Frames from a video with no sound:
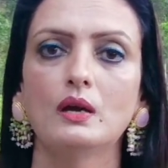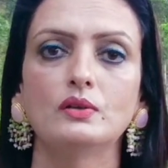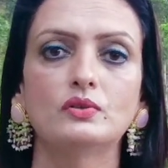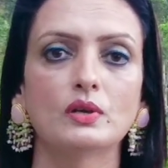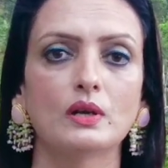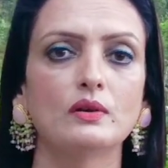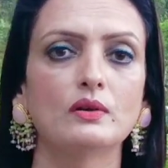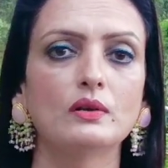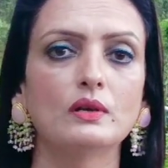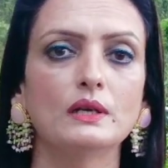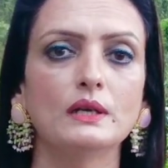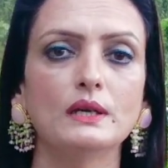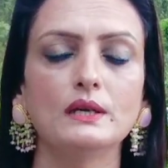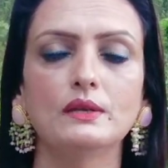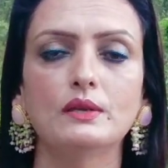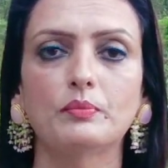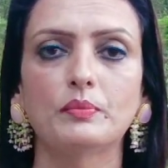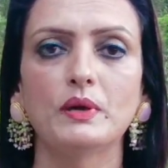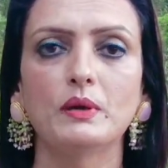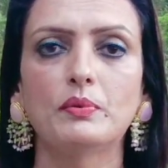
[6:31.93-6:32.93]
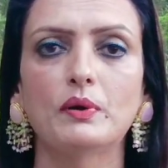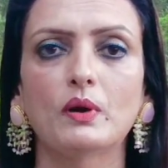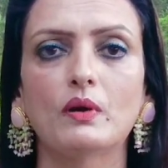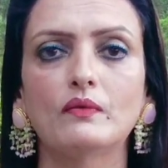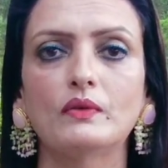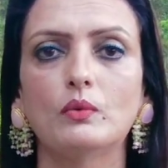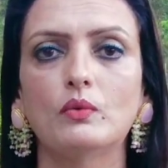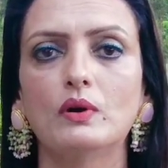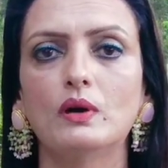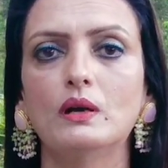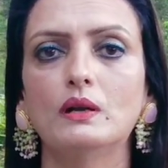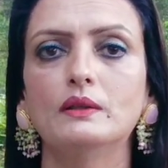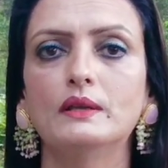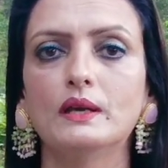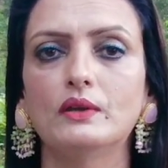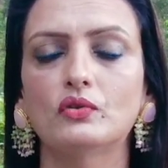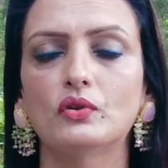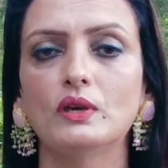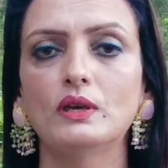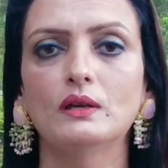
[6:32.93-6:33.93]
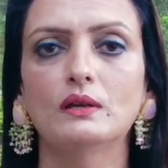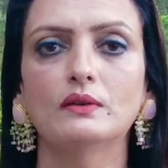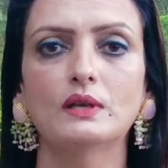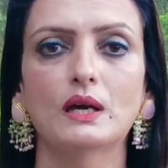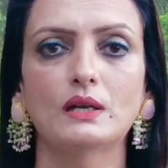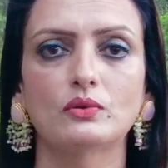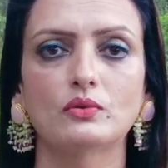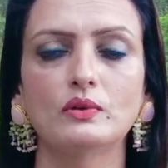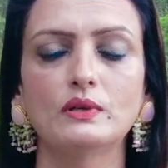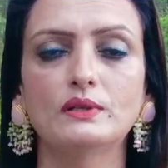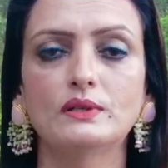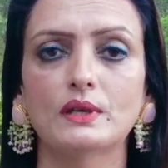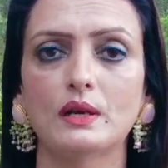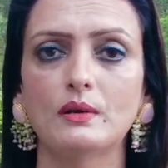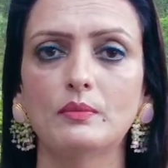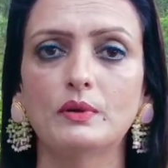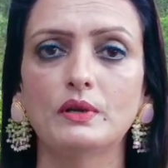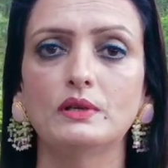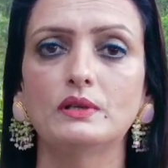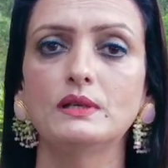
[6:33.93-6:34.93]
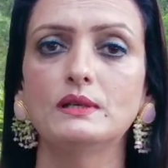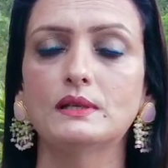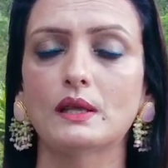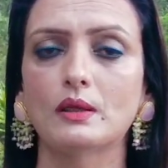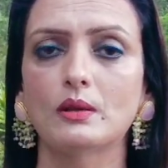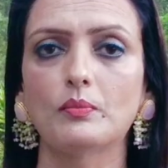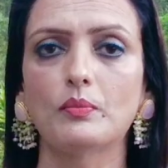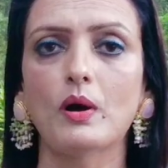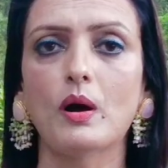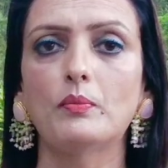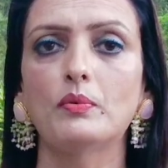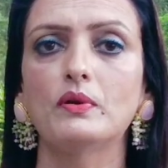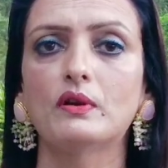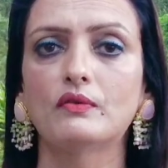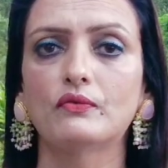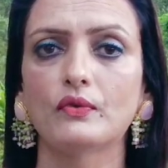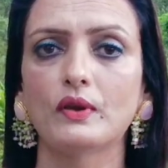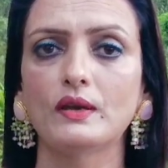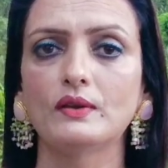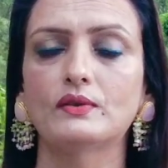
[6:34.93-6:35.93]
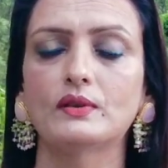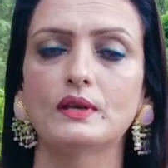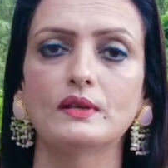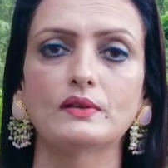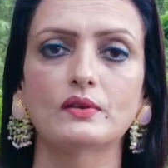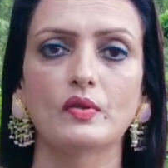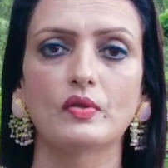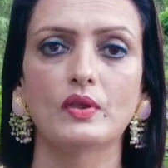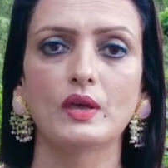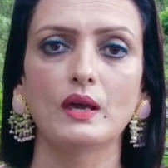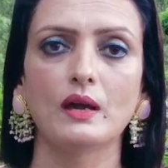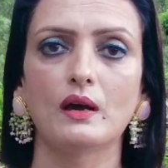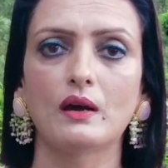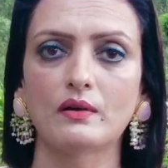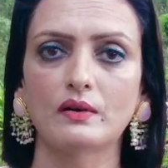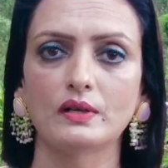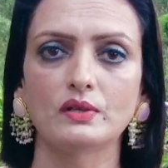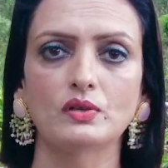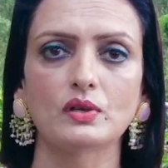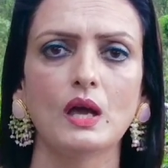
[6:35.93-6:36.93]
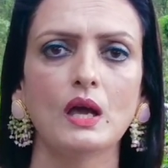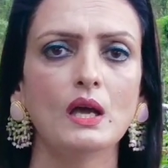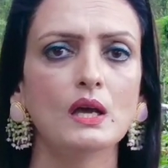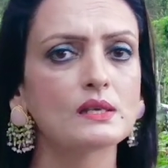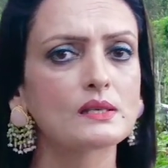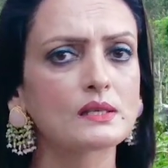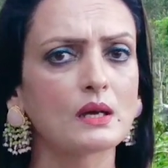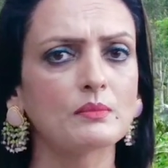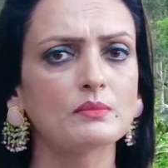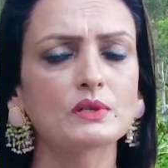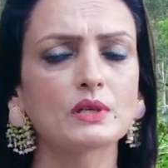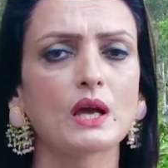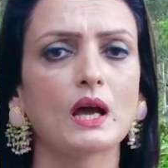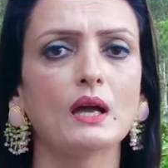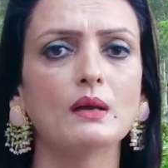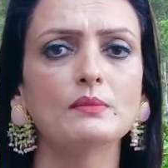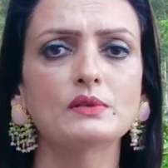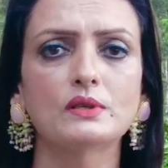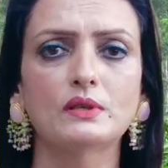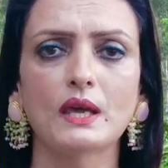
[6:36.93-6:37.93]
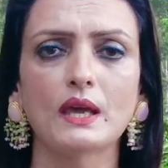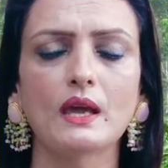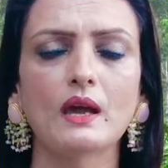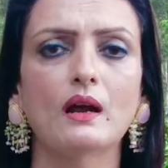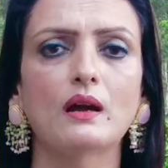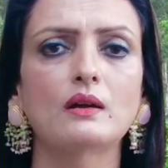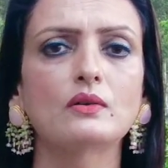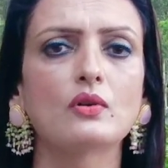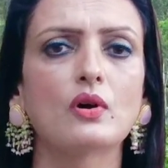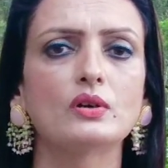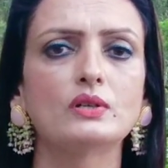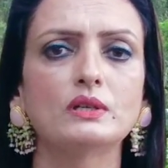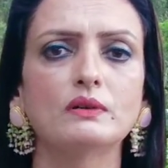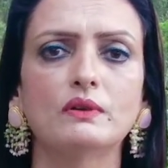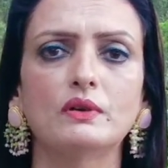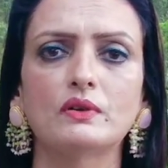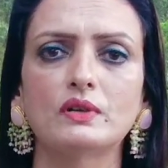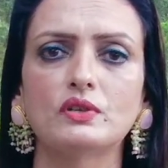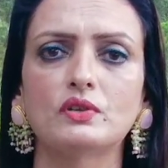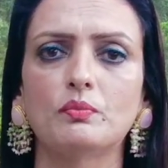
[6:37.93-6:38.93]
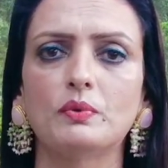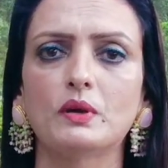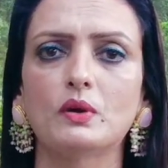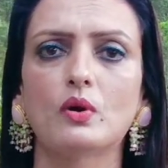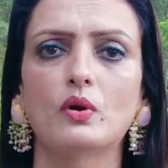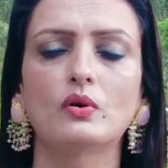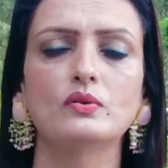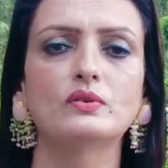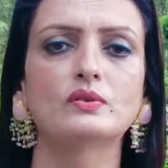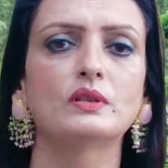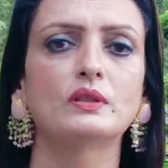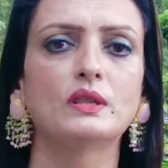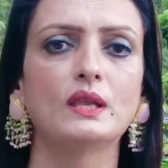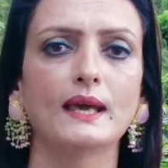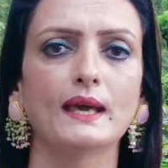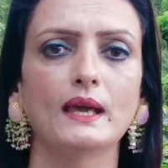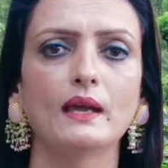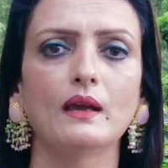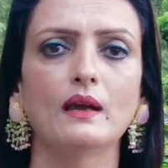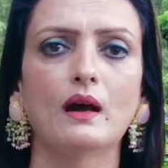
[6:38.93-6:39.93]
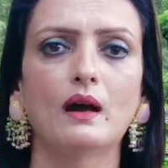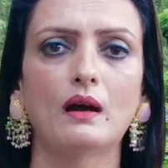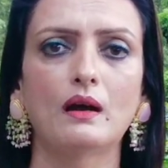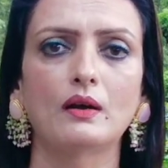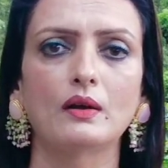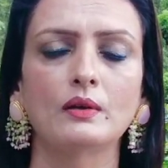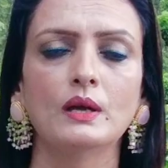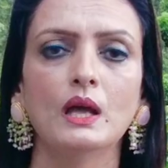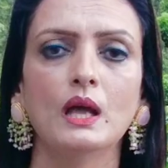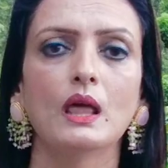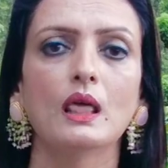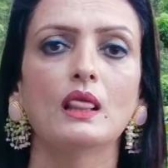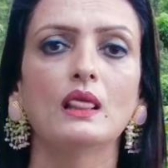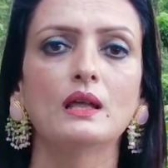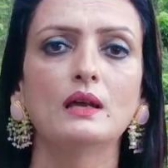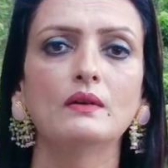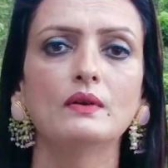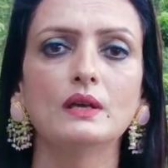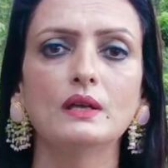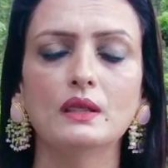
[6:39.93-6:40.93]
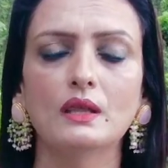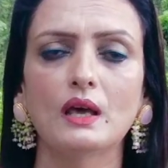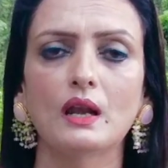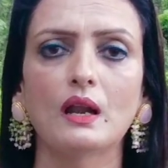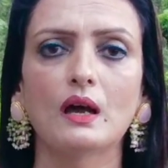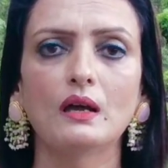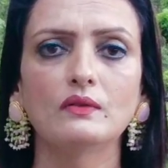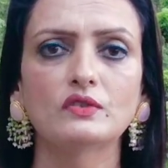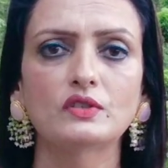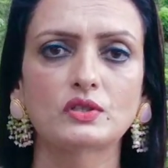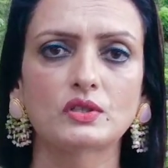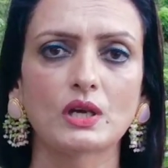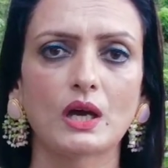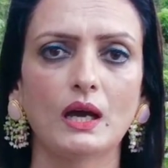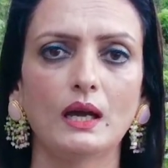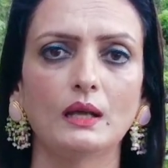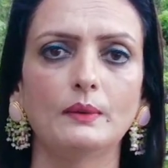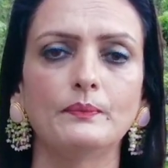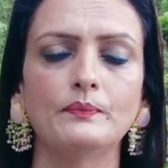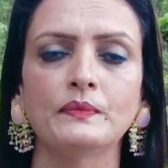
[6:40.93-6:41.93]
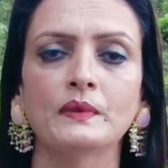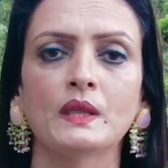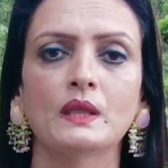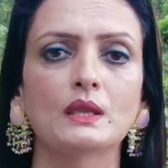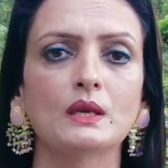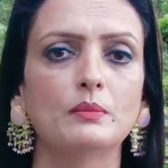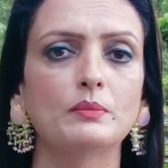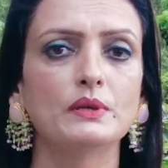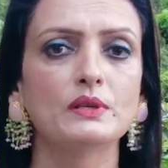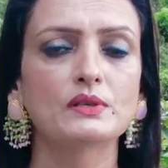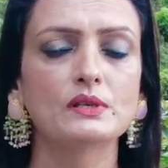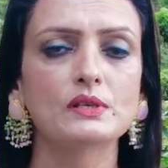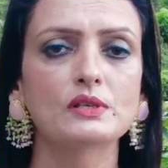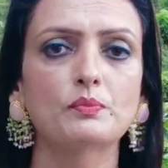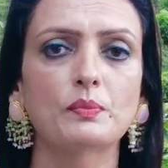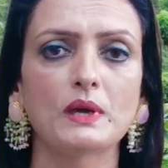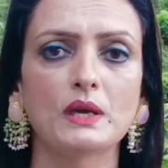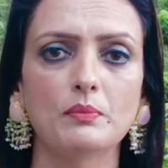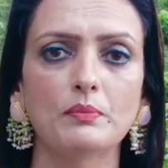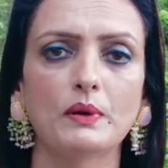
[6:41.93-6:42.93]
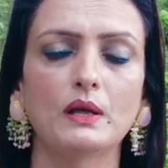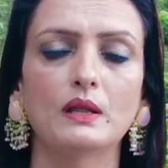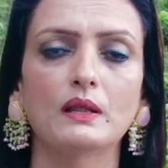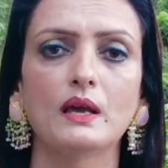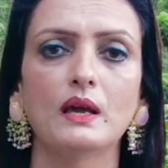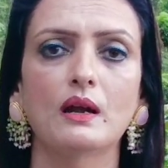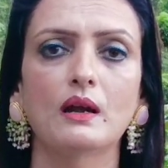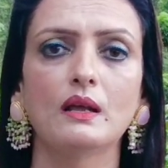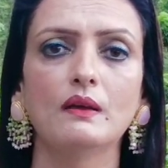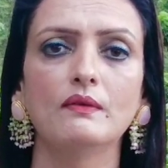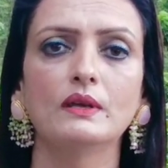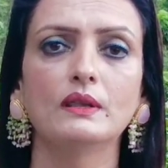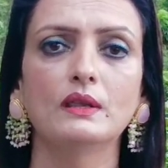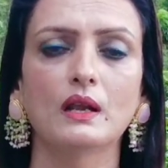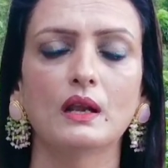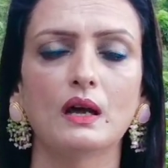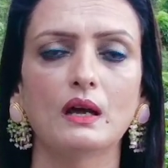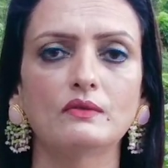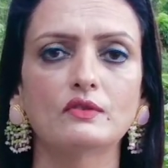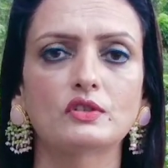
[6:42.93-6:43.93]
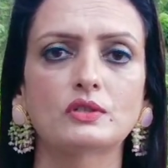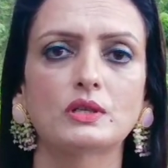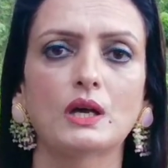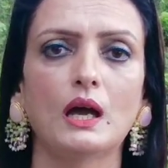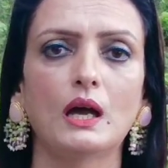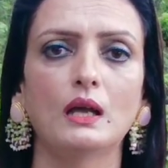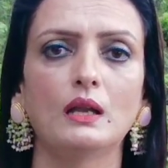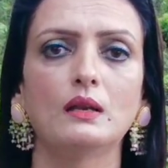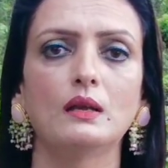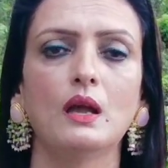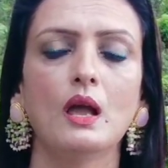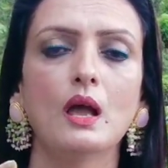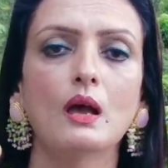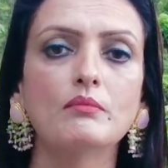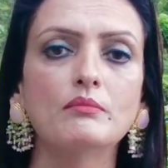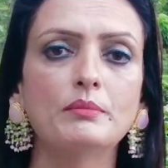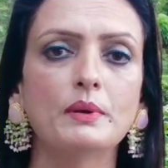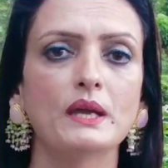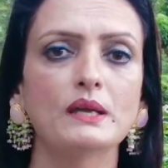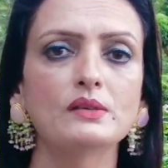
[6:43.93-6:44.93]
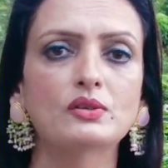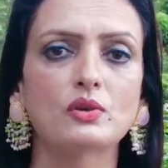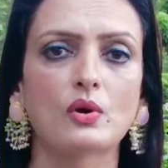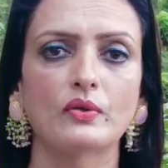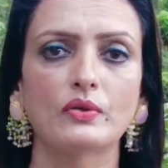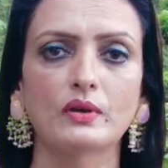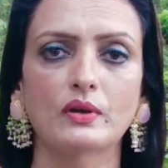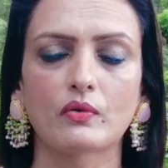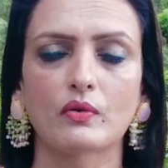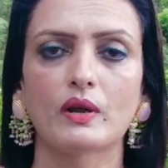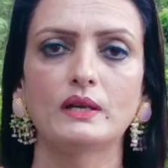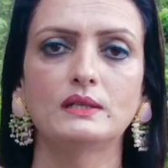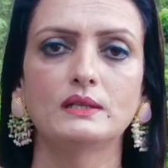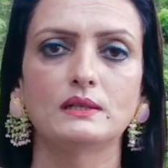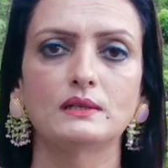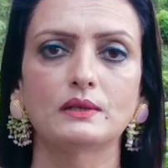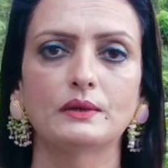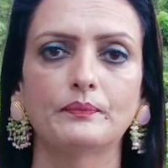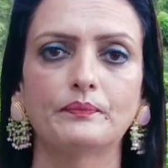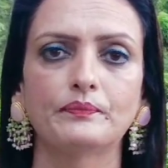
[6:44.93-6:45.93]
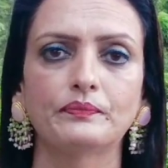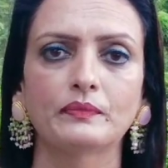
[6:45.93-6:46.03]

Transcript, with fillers: Generally, the people of the world, they think that only celebrities and the popular faces, they are rich. Sometimes they are not even rich because they are living their lifestyle. The business people, they are living the lifestyle based on the credit.